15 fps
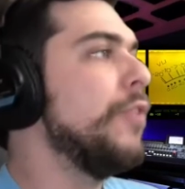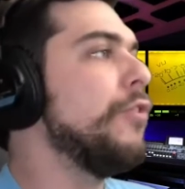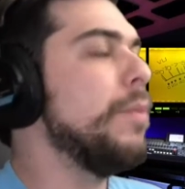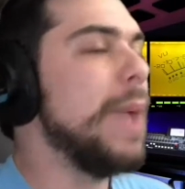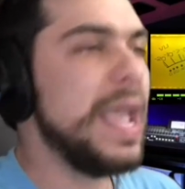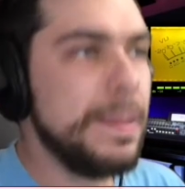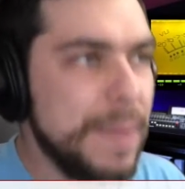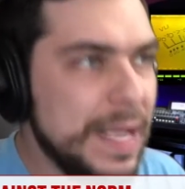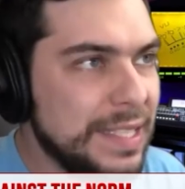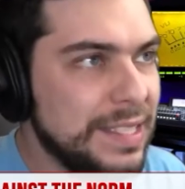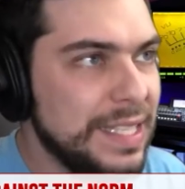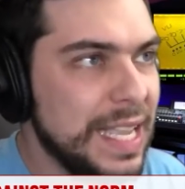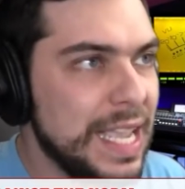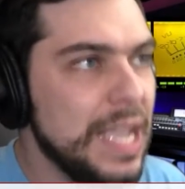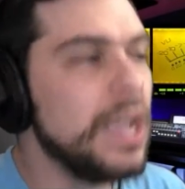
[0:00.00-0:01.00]
from
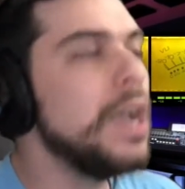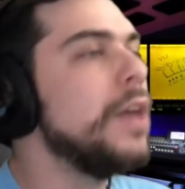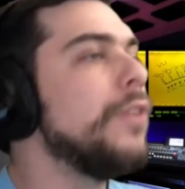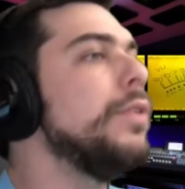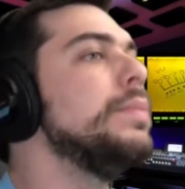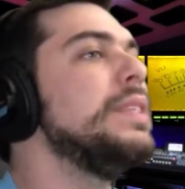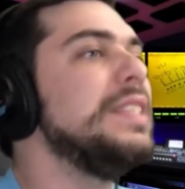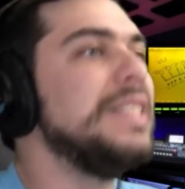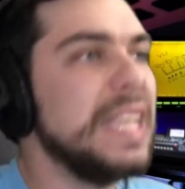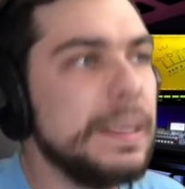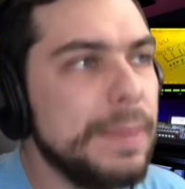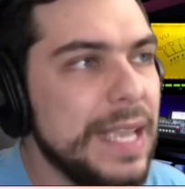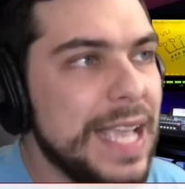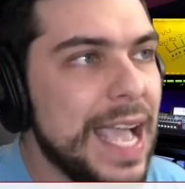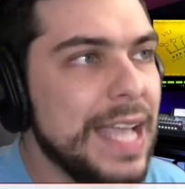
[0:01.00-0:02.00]
ABC, from
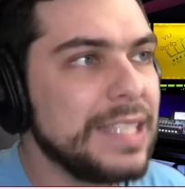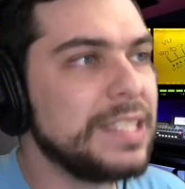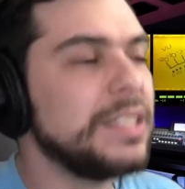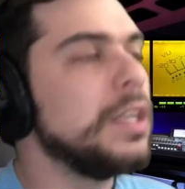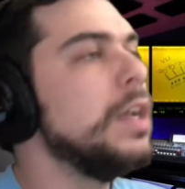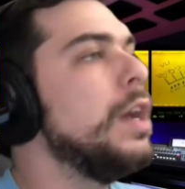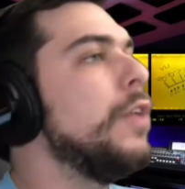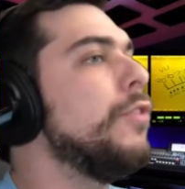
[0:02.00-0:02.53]
CBS,